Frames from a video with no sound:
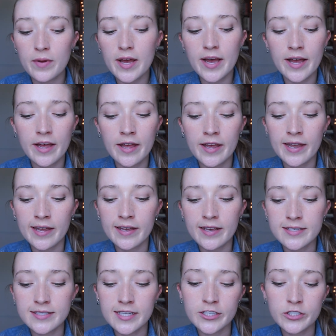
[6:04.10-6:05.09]
I
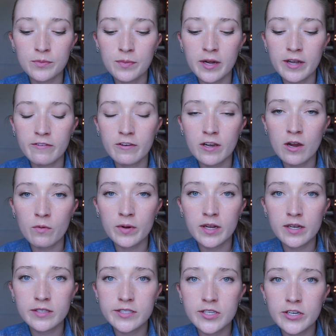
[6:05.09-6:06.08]
guess I should probably figure out what
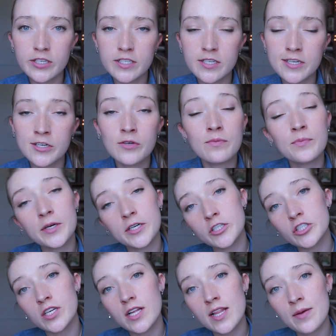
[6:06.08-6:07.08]
else there is to do in
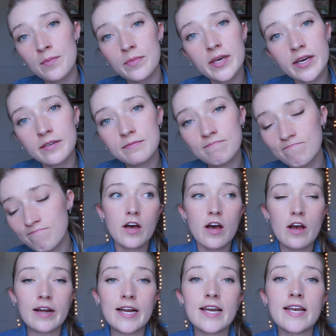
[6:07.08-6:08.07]
British Columbia.
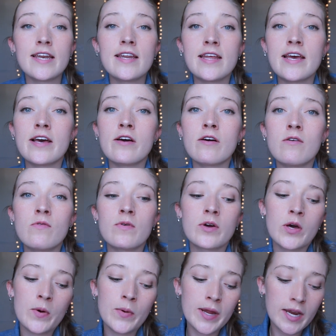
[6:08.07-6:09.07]
Alright, now
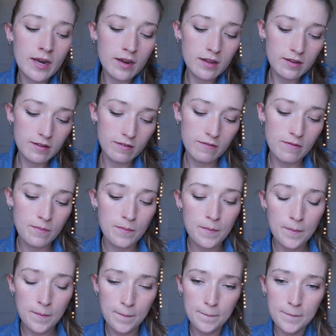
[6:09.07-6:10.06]
going
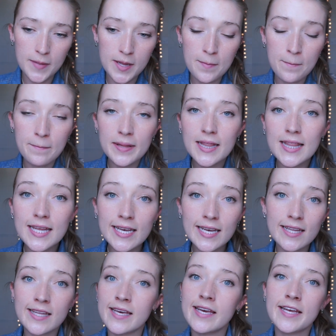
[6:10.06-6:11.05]

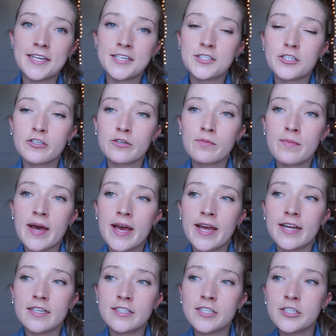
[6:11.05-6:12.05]
completely into
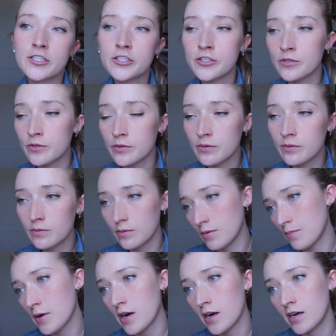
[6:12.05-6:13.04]
my to-do
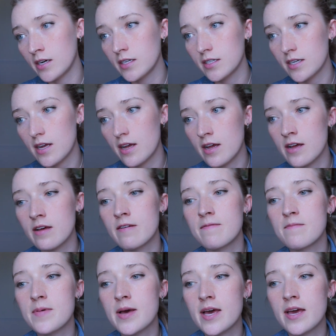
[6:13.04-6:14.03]
part of
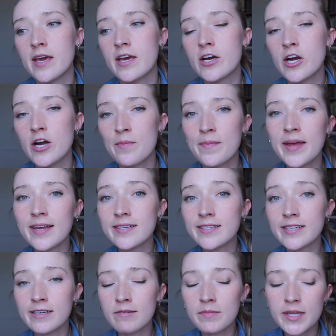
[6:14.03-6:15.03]
my Carpe
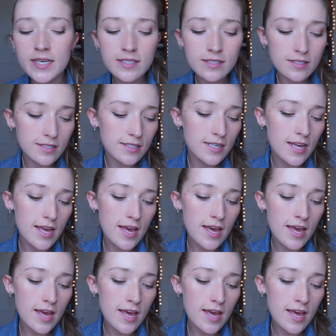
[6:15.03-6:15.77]
Diem list